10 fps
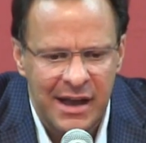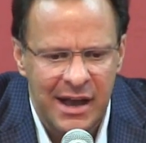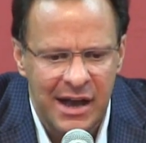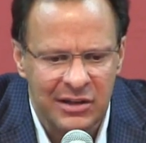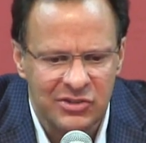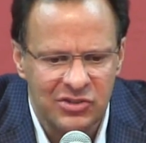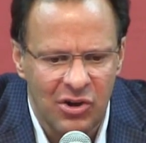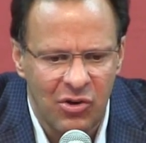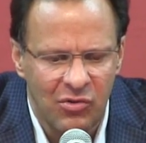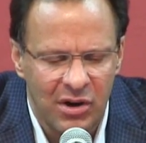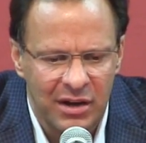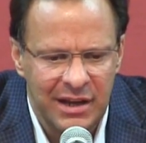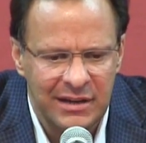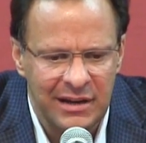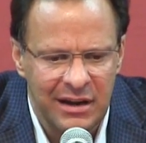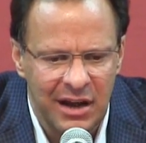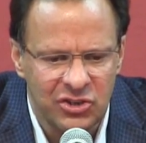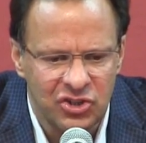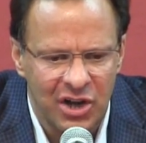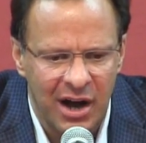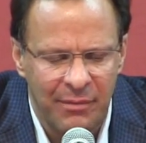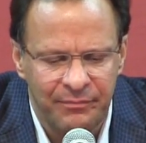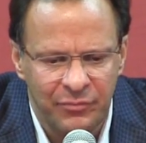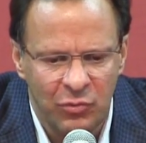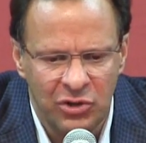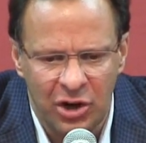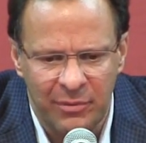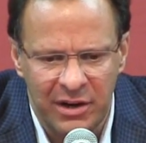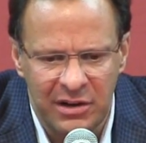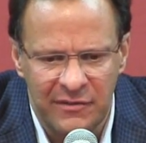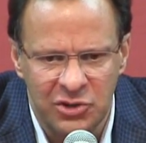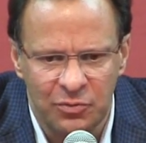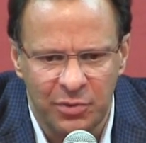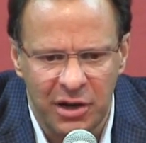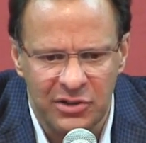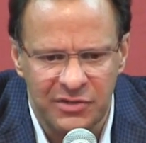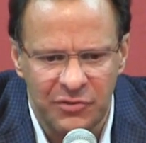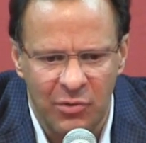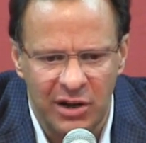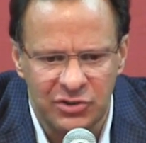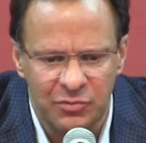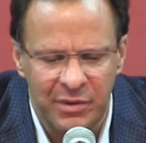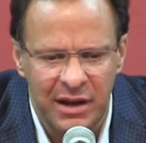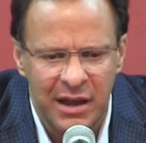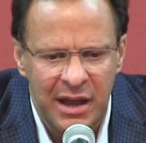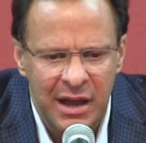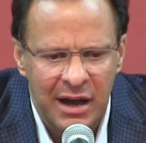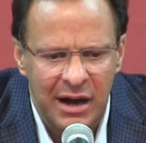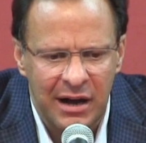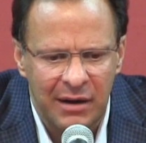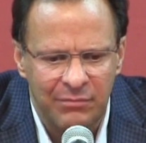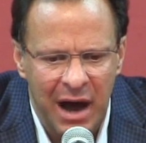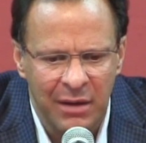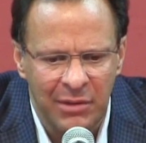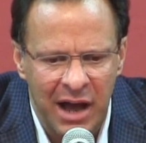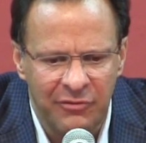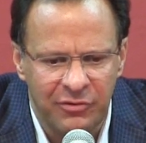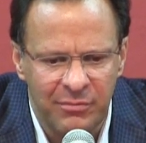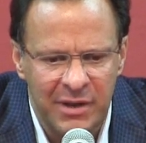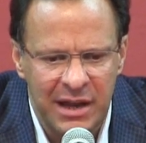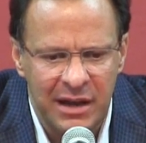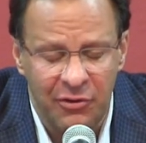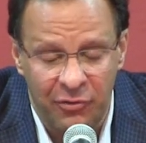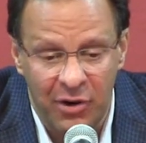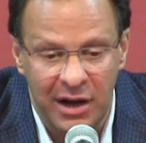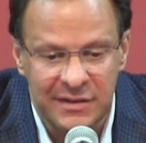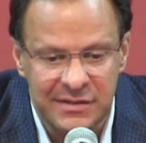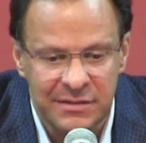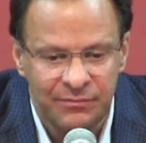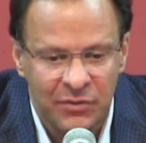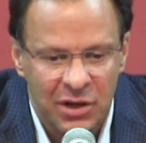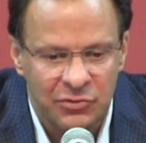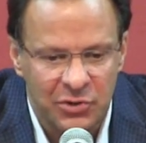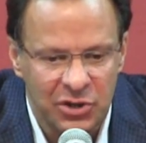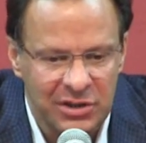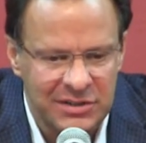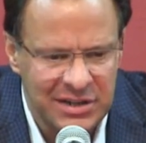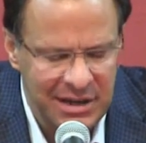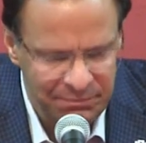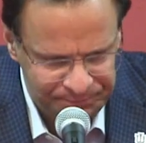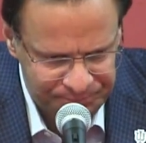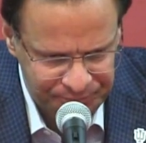And so he did a nice job. We'll talk about individual players if you want to, but bottom line for me, or for us, is we took a team